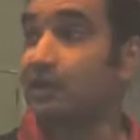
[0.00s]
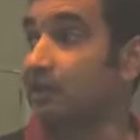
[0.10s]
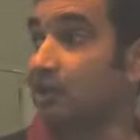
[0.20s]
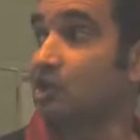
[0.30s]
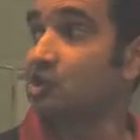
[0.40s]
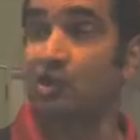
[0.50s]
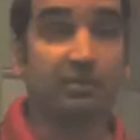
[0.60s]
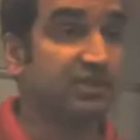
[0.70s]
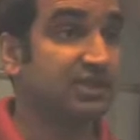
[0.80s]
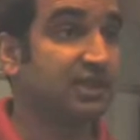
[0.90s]
the integration
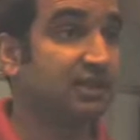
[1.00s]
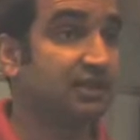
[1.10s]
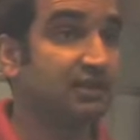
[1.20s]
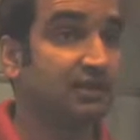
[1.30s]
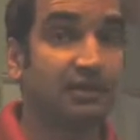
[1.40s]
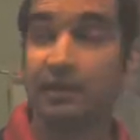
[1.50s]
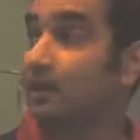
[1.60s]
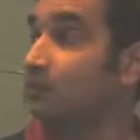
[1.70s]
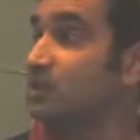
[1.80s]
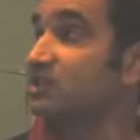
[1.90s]
hub is there,
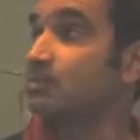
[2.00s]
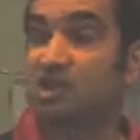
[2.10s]
and where's the